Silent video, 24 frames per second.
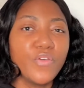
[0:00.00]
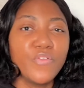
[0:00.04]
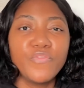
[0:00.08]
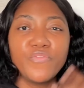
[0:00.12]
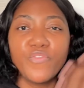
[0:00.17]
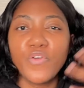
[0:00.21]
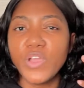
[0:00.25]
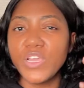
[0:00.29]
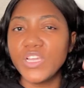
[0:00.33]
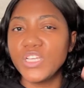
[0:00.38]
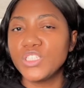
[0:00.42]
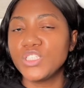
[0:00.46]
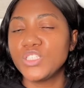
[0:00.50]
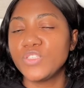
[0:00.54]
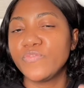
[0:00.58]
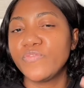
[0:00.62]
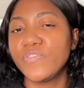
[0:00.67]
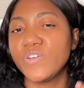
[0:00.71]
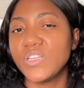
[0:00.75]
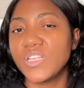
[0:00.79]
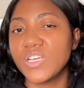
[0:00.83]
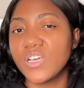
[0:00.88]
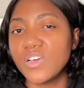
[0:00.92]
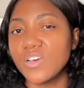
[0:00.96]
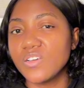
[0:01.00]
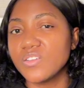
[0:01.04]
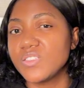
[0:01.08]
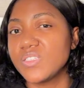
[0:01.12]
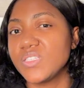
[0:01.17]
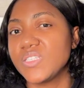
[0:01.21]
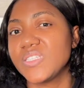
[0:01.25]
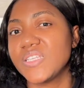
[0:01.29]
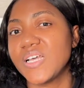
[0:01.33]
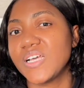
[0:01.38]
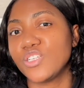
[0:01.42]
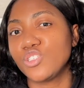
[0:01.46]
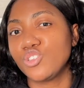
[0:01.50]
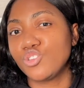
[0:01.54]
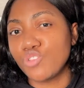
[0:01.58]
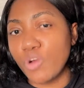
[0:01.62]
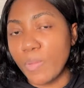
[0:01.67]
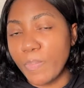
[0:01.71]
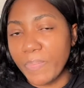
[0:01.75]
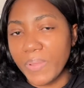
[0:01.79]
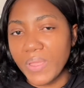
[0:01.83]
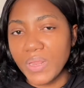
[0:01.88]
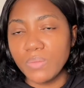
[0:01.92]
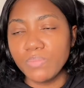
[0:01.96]
for the curls to start
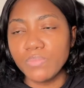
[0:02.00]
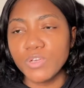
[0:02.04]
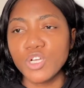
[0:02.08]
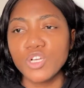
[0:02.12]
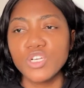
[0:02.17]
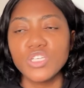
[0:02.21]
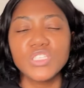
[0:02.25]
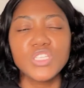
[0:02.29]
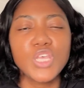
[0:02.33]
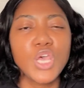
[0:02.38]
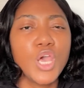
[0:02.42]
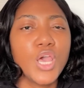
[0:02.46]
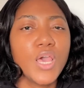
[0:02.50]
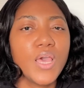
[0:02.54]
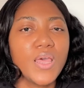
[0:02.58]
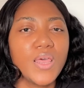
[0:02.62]
dropping, because